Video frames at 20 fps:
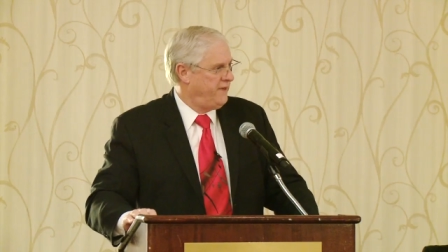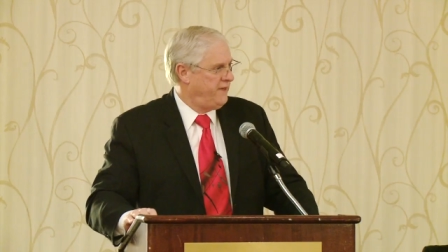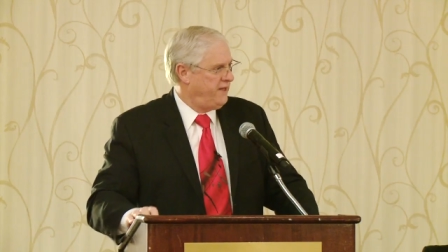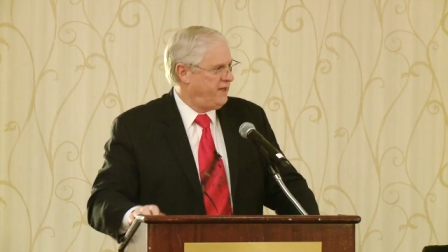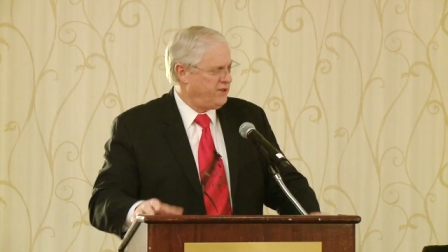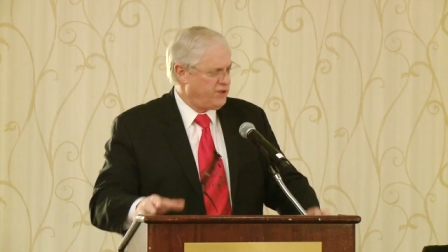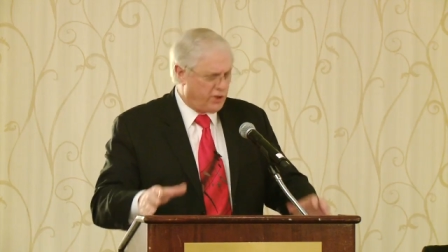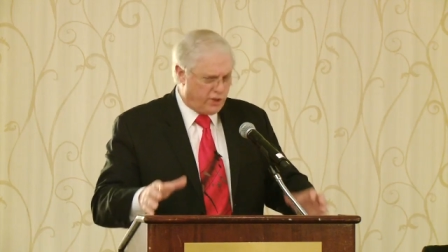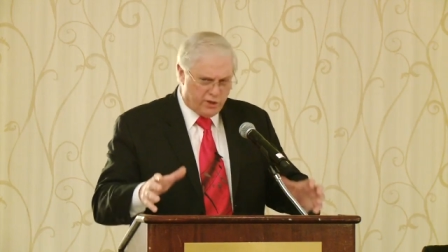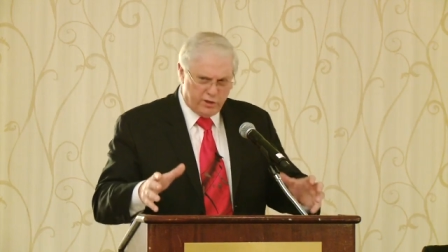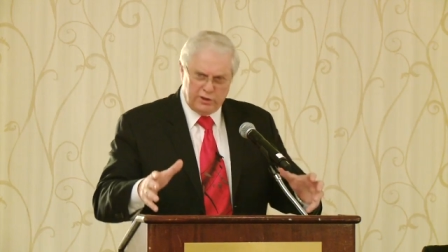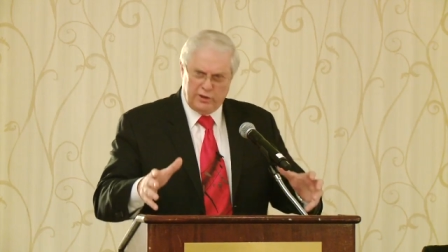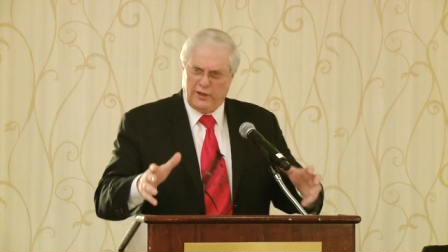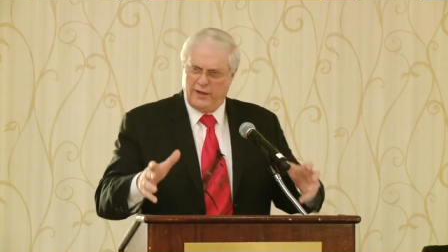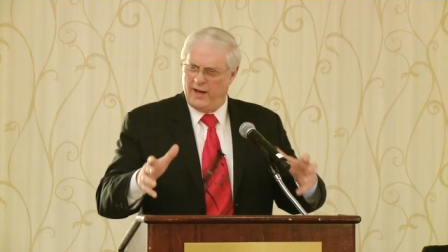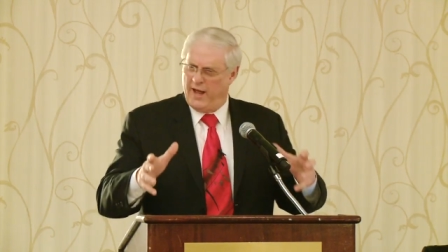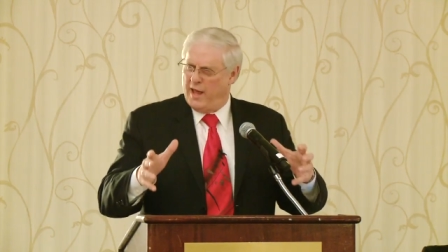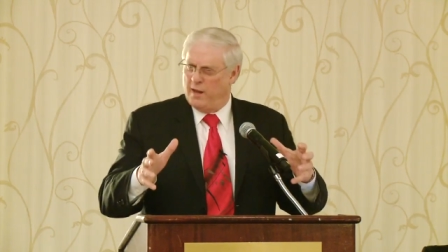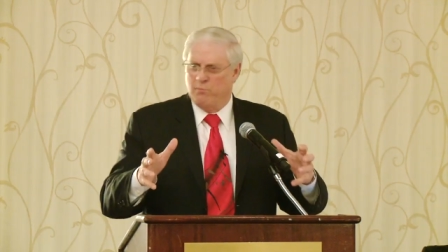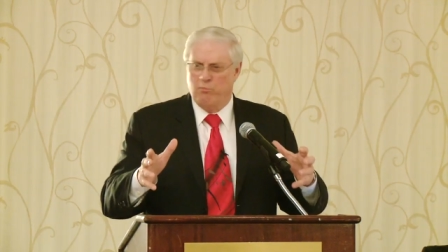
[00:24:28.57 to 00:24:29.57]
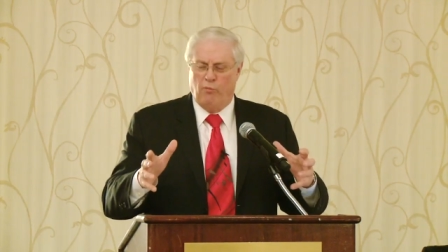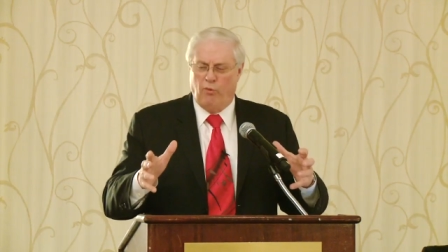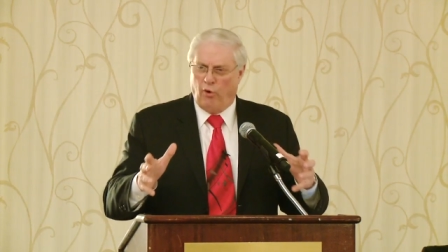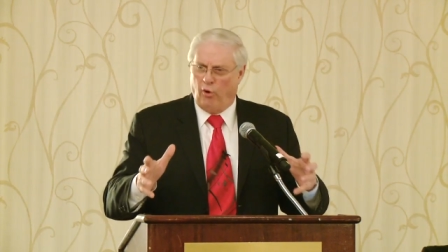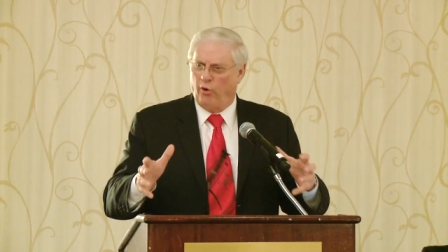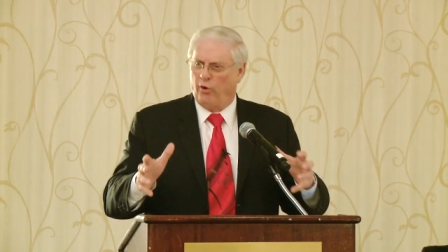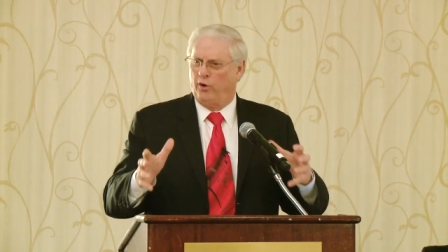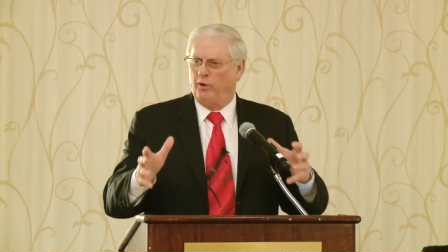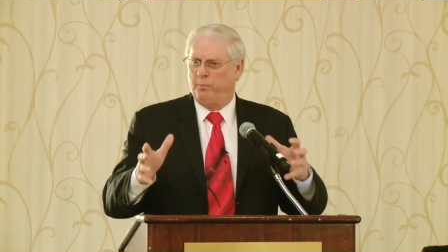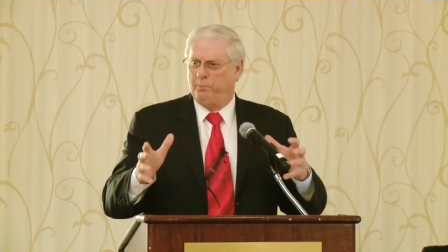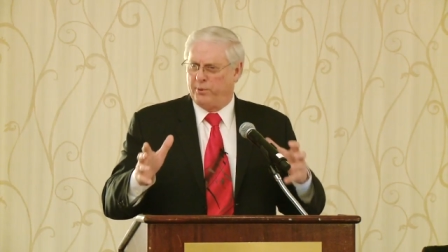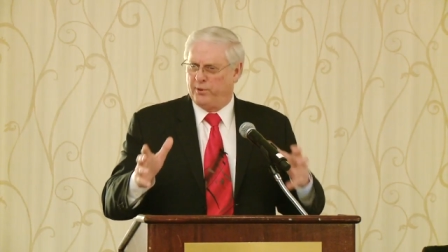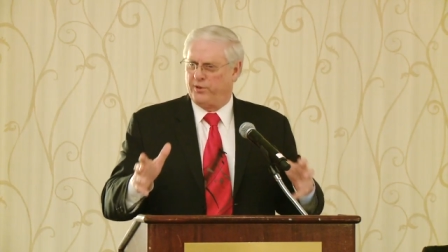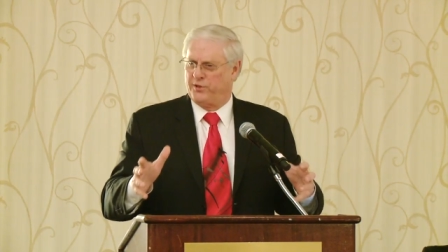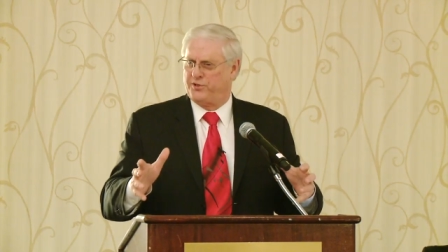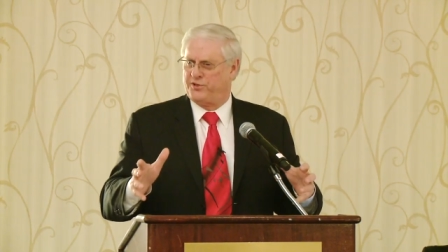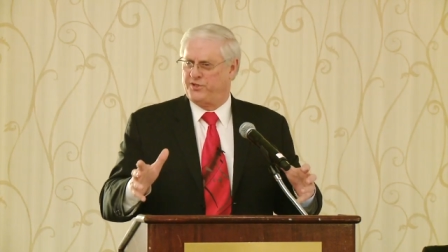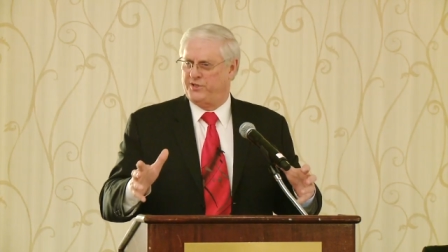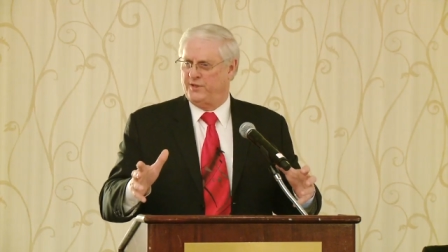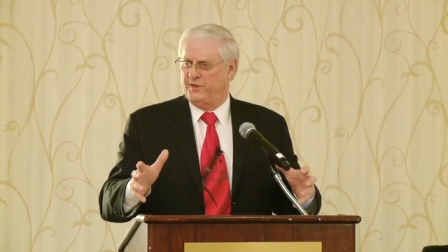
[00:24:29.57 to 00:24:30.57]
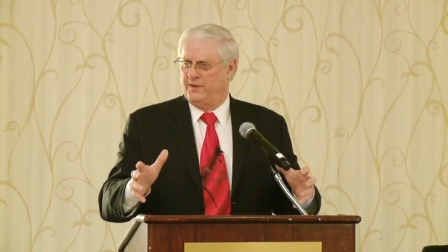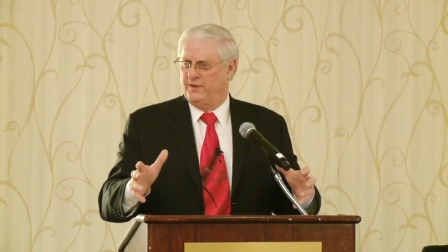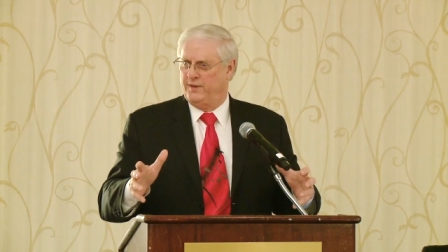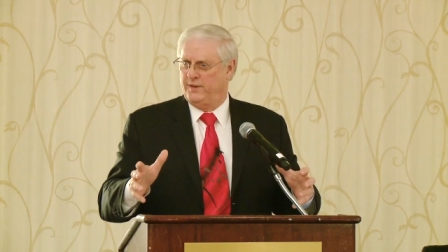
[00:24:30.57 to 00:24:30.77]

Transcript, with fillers: as a good and moral person,